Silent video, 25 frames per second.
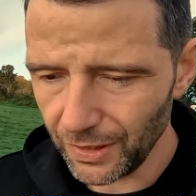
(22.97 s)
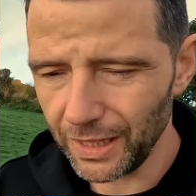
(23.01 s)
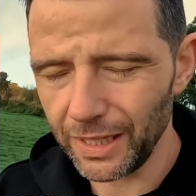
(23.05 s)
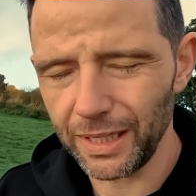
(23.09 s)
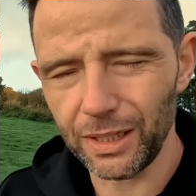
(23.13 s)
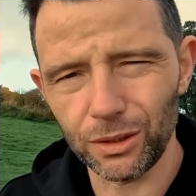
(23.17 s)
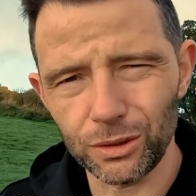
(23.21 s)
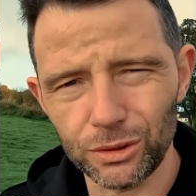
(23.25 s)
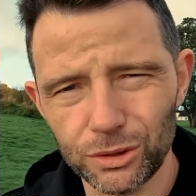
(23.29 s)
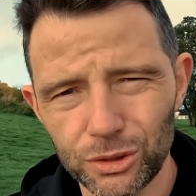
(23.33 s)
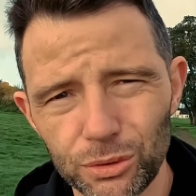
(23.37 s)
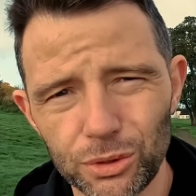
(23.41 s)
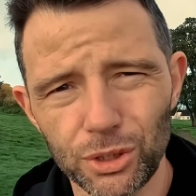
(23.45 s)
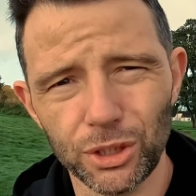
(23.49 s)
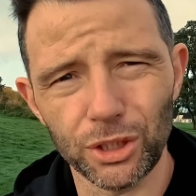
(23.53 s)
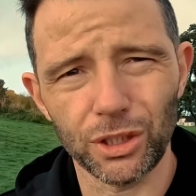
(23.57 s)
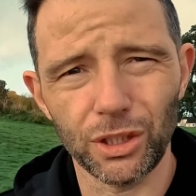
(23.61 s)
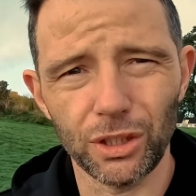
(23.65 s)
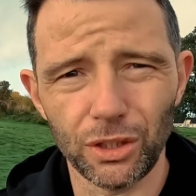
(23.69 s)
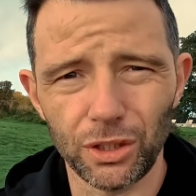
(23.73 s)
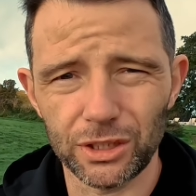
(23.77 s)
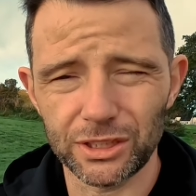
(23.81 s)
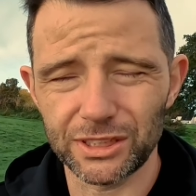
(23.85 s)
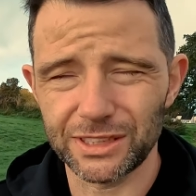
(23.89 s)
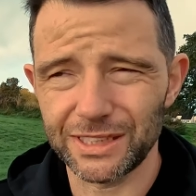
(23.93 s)
I also took
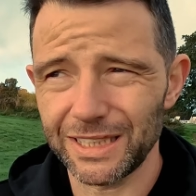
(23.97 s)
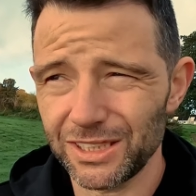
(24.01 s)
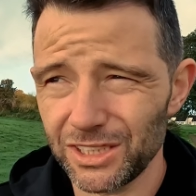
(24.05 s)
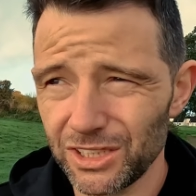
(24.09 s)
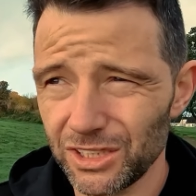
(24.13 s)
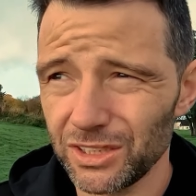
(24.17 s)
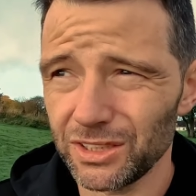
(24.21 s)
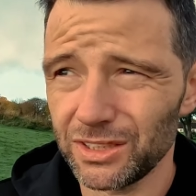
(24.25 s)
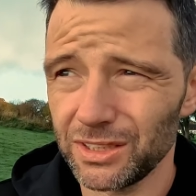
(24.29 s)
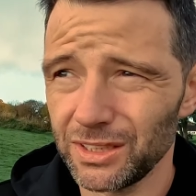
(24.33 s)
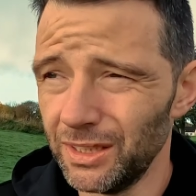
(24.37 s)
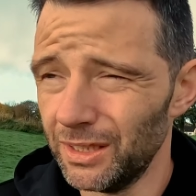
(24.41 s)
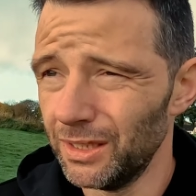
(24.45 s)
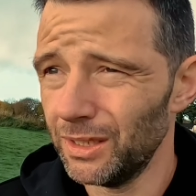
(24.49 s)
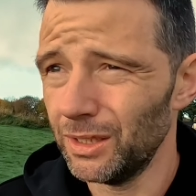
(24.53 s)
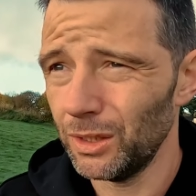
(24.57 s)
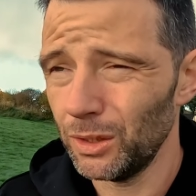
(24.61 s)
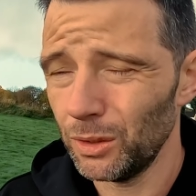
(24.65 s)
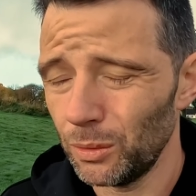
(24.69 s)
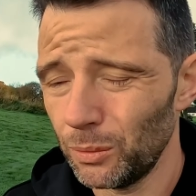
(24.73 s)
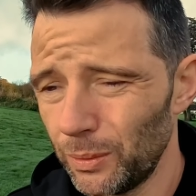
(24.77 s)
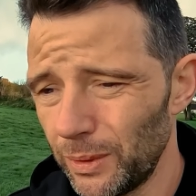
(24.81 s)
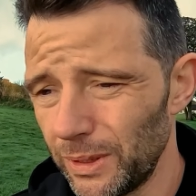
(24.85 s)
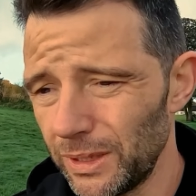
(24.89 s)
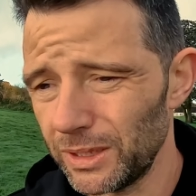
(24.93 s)
a lot of stitches,
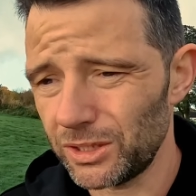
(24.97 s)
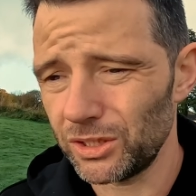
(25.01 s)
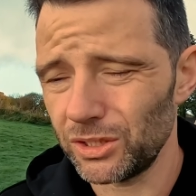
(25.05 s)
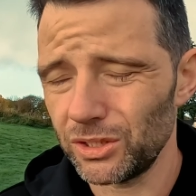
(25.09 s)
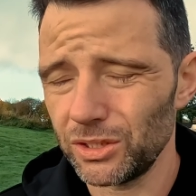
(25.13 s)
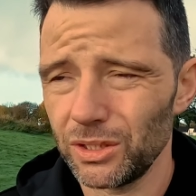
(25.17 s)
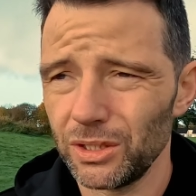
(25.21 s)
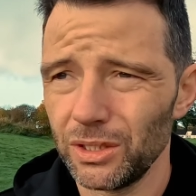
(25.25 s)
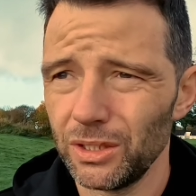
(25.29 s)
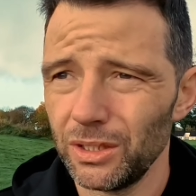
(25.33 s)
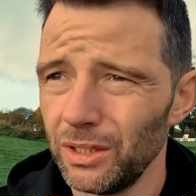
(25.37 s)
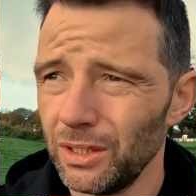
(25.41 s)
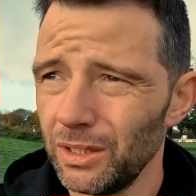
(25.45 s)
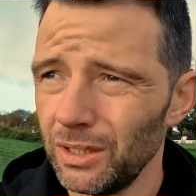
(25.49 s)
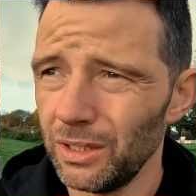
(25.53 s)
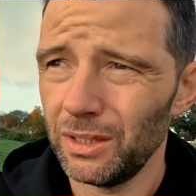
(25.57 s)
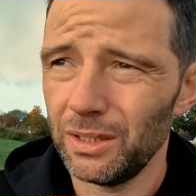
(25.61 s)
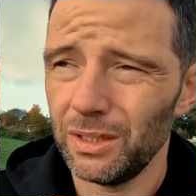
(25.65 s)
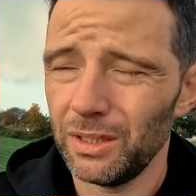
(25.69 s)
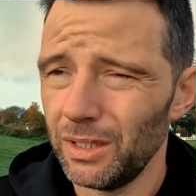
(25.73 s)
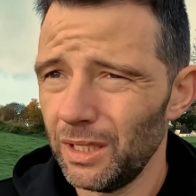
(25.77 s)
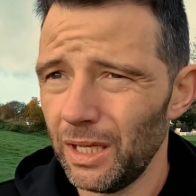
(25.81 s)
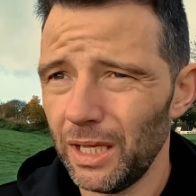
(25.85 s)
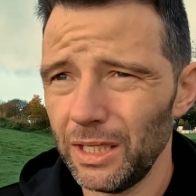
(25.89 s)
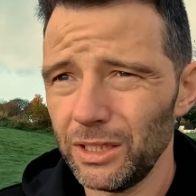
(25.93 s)
which
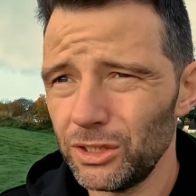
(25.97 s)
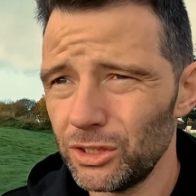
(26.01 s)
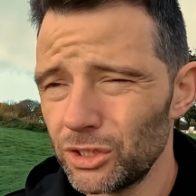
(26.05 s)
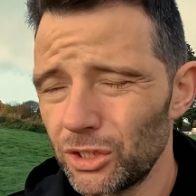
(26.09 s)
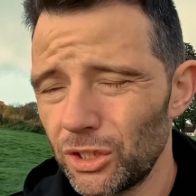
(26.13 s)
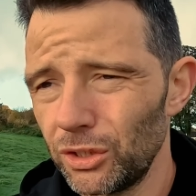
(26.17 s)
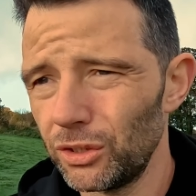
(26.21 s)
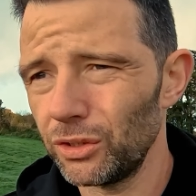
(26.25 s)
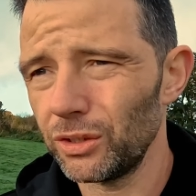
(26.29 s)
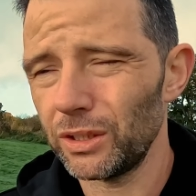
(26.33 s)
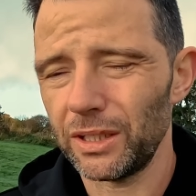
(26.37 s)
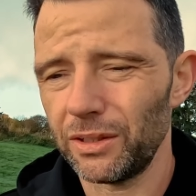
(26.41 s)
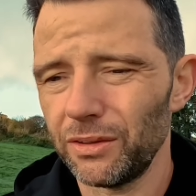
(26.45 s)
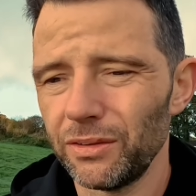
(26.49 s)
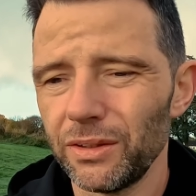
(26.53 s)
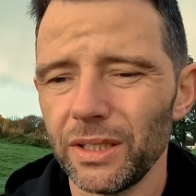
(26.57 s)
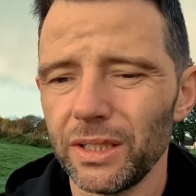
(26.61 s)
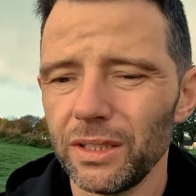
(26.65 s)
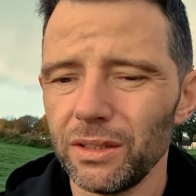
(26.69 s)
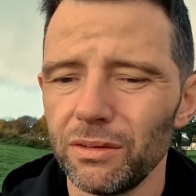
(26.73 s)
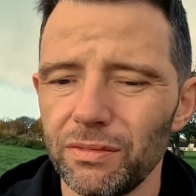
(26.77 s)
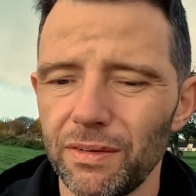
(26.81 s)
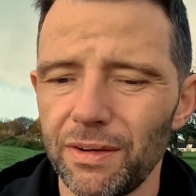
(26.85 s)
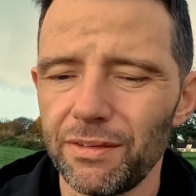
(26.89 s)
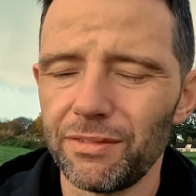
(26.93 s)
I just couldn't get
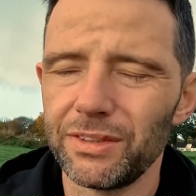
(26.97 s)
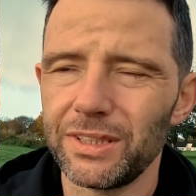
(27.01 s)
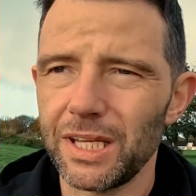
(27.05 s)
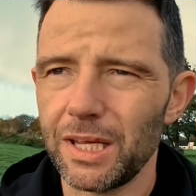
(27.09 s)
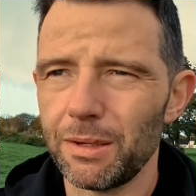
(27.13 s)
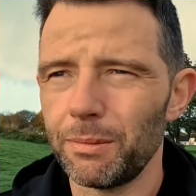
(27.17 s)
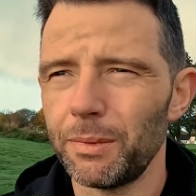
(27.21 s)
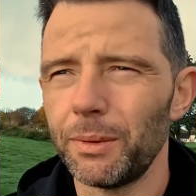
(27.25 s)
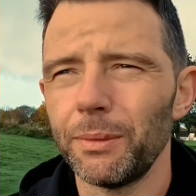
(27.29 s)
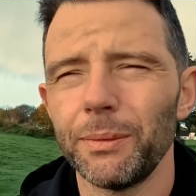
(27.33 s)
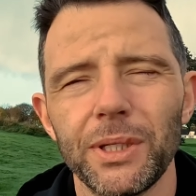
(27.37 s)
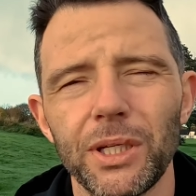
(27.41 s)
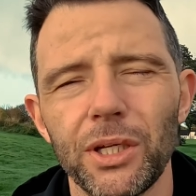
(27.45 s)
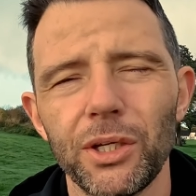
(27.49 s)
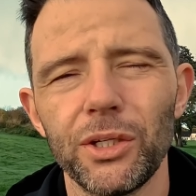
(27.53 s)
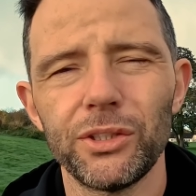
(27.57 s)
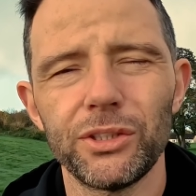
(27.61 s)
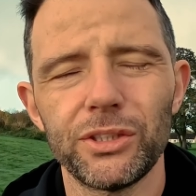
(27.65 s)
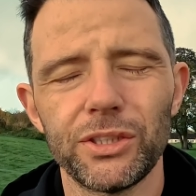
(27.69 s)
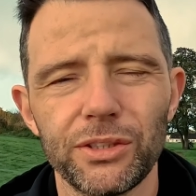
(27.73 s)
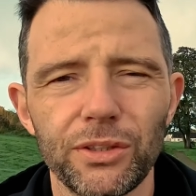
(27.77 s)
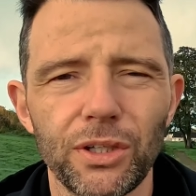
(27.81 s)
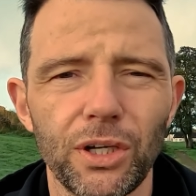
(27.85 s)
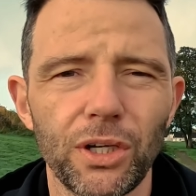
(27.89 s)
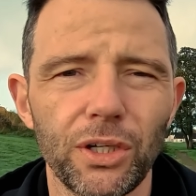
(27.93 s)
rid of. Every time I went
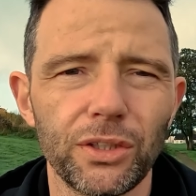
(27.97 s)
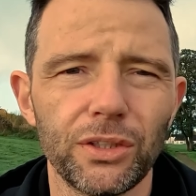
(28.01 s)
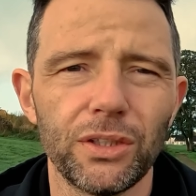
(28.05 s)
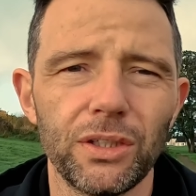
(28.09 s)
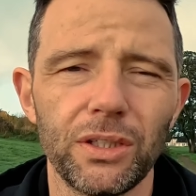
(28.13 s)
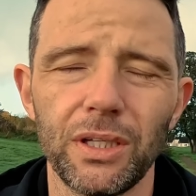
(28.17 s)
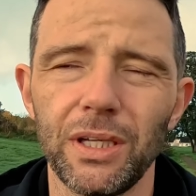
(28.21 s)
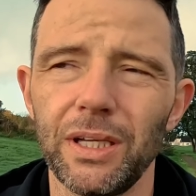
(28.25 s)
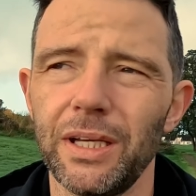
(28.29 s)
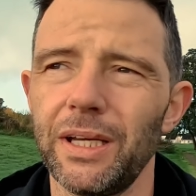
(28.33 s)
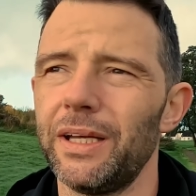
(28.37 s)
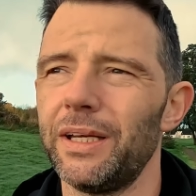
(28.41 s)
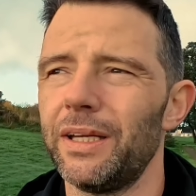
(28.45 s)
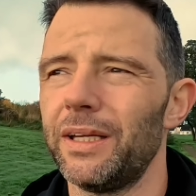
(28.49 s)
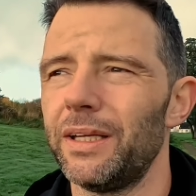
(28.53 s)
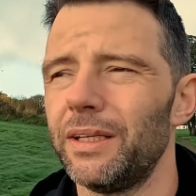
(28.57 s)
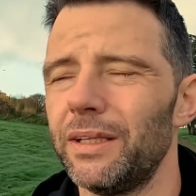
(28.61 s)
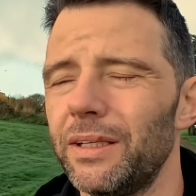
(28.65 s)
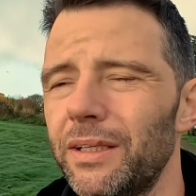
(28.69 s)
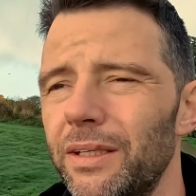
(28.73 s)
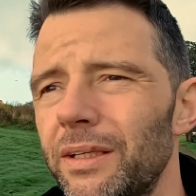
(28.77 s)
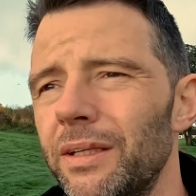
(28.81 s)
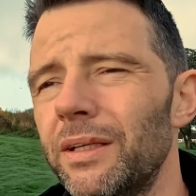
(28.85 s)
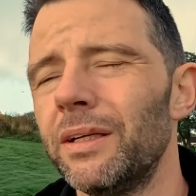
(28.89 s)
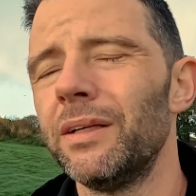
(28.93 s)
out to run,
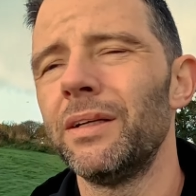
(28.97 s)
I